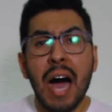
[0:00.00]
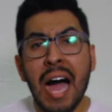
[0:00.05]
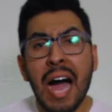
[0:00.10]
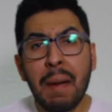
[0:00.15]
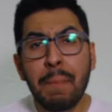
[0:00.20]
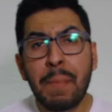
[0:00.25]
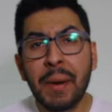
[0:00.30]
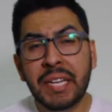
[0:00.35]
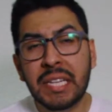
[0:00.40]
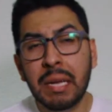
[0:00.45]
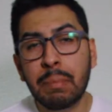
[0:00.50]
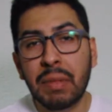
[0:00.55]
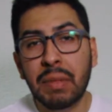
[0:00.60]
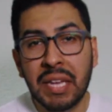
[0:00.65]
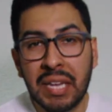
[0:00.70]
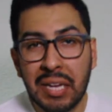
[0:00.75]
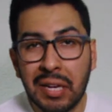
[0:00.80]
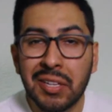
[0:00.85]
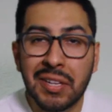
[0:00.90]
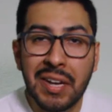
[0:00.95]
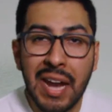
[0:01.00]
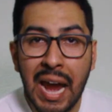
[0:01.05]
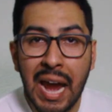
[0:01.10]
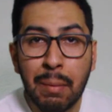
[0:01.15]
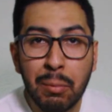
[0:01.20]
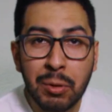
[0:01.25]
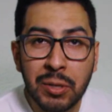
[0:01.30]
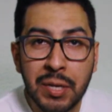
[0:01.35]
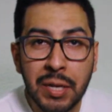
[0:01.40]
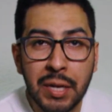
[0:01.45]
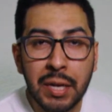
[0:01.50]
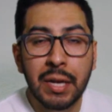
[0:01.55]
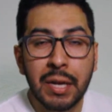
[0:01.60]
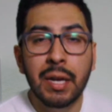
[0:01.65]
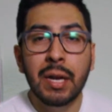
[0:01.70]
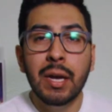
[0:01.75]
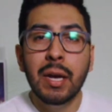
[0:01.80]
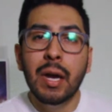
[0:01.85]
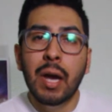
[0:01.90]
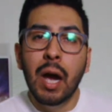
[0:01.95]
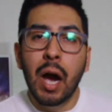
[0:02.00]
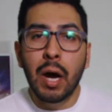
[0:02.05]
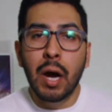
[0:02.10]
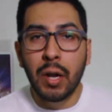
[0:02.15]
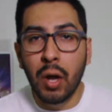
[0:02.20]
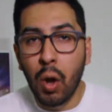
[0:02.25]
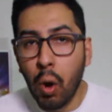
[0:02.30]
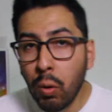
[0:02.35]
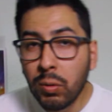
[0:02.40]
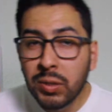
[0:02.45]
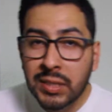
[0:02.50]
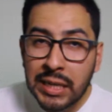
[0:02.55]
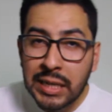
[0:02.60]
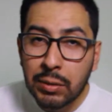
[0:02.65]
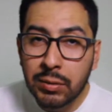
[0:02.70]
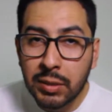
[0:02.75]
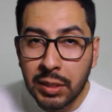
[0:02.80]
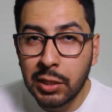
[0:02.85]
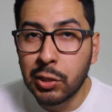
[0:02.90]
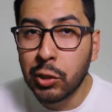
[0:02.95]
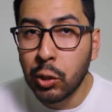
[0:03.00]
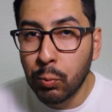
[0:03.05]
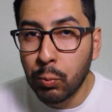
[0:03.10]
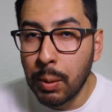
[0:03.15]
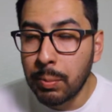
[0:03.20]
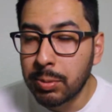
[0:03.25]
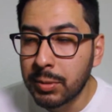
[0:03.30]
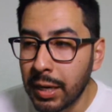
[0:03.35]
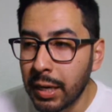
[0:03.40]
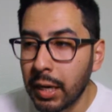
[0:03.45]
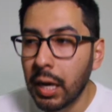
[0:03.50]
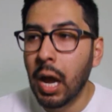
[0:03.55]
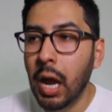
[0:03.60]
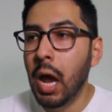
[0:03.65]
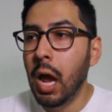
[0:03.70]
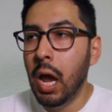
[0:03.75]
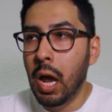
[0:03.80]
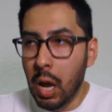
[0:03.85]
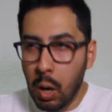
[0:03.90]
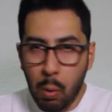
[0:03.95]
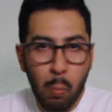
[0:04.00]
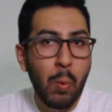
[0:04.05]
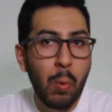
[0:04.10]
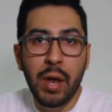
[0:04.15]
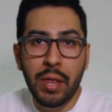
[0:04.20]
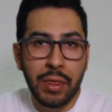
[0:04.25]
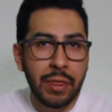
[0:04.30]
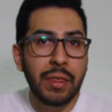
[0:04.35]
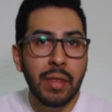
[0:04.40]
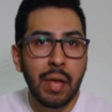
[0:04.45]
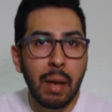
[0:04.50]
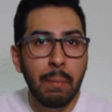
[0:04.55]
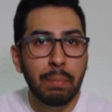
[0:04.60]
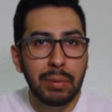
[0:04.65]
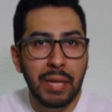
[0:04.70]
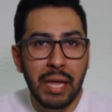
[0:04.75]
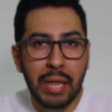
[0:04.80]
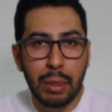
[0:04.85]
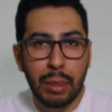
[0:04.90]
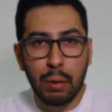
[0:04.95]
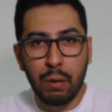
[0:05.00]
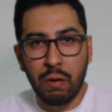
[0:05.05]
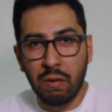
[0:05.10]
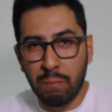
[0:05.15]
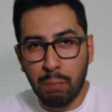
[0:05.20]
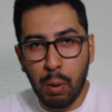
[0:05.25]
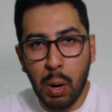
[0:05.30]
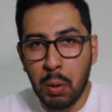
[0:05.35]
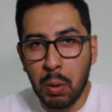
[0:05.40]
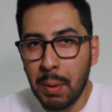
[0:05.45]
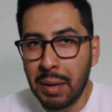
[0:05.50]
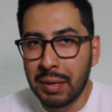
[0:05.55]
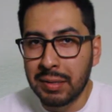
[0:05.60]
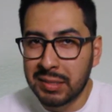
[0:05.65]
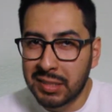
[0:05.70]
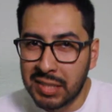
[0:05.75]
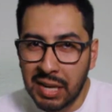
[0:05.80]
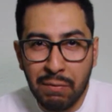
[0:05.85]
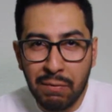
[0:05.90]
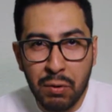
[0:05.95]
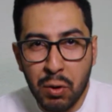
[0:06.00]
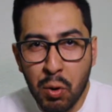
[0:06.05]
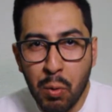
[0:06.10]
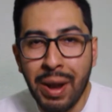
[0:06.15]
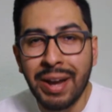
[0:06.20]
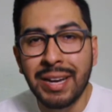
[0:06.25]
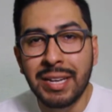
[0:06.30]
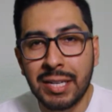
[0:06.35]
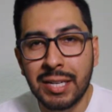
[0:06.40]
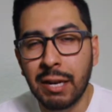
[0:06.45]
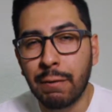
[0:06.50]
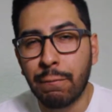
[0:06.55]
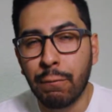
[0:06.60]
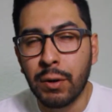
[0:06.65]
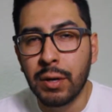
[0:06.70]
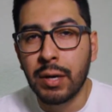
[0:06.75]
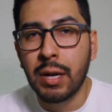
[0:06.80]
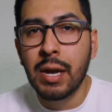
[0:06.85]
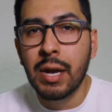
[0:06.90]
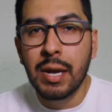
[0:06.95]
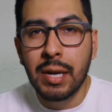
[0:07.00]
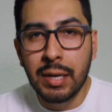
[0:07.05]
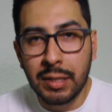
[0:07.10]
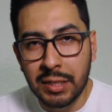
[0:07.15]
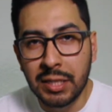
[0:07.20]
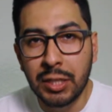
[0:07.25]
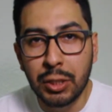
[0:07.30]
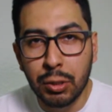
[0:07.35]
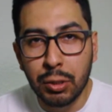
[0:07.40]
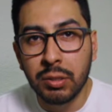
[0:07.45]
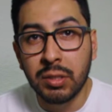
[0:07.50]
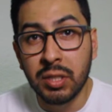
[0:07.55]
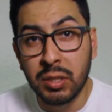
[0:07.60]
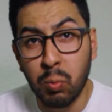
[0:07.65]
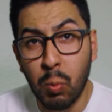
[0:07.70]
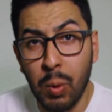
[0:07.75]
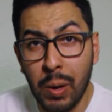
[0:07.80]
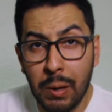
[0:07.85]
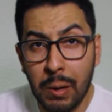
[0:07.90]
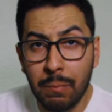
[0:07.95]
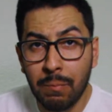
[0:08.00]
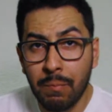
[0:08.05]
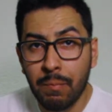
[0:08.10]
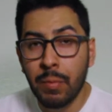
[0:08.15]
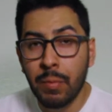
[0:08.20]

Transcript: I picked up the Gildan Hammer Tee on a wholesale t-shirt website with a plethora of probably about 7 or 8 different t-shirts as well.